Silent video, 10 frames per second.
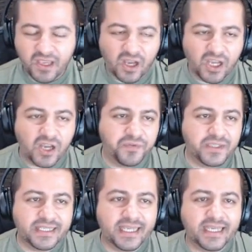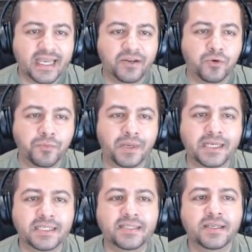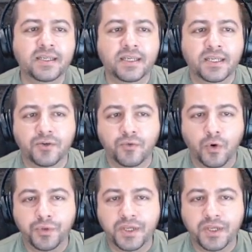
I often say I don't mind growth